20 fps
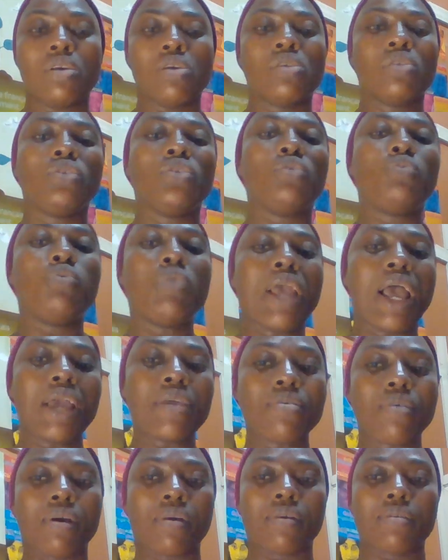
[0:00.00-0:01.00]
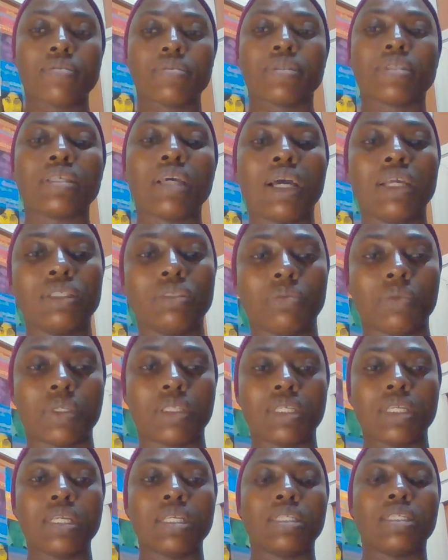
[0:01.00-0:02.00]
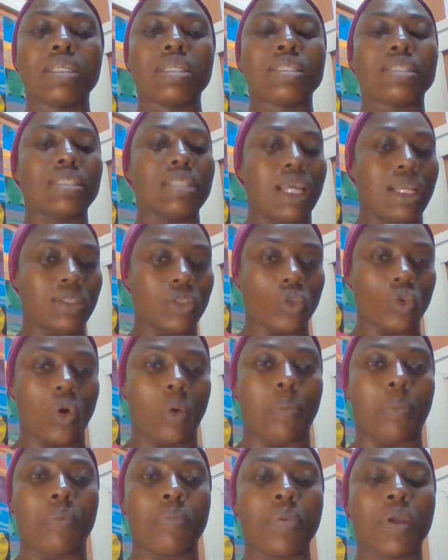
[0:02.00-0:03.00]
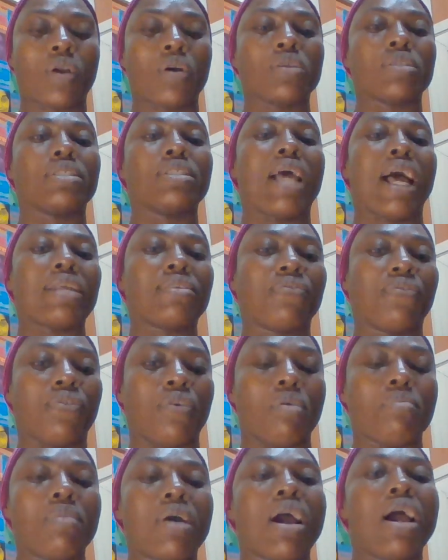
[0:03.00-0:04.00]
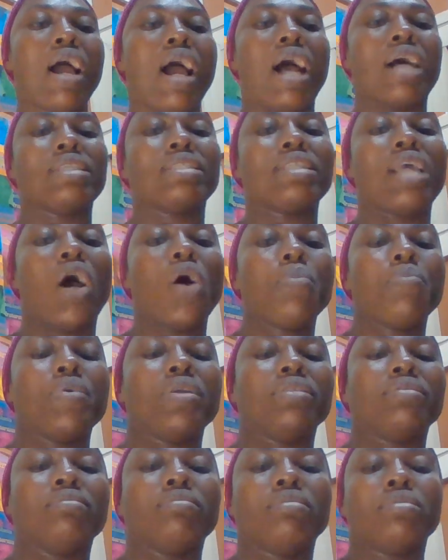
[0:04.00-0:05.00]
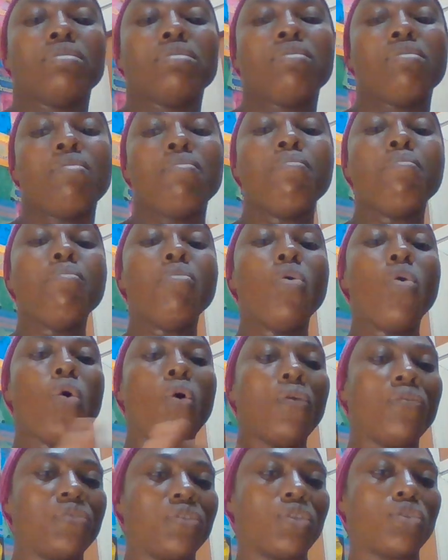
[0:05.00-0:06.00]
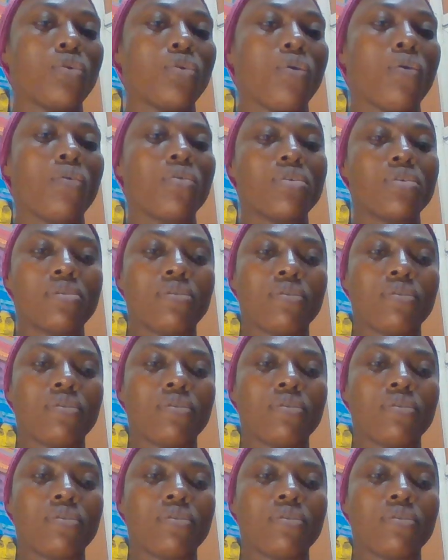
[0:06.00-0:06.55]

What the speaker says: Where you're concerned with is the setup, because that form has now been moved to